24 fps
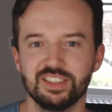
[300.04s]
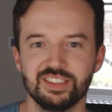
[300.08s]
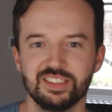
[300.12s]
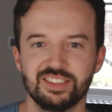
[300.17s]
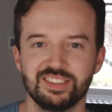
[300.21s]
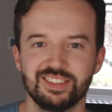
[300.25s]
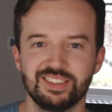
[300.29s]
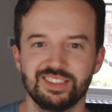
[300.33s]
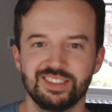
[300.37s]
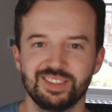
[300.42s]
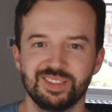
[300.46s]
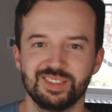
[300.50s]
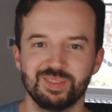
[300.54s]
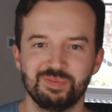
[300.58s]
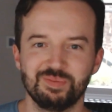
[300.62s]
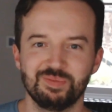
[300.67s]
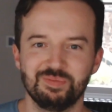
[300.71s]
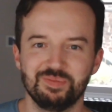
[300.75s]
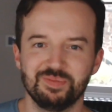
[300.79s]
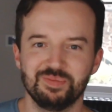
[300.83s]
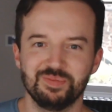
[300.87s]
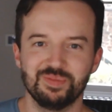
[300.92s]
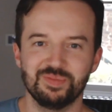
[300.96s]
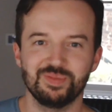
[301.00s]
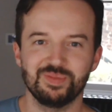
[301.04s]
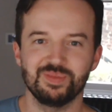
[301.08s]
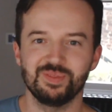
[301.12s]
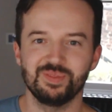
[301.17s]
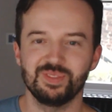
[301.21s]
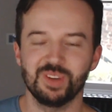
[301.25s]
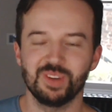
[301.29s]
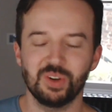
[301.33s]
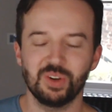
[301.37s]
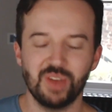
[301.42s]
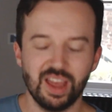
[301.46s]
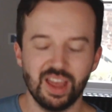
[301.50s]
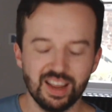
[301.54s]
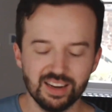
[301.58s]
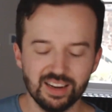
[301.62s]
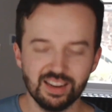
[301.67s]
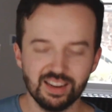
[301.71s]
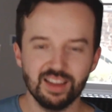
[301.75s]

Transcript: just okay.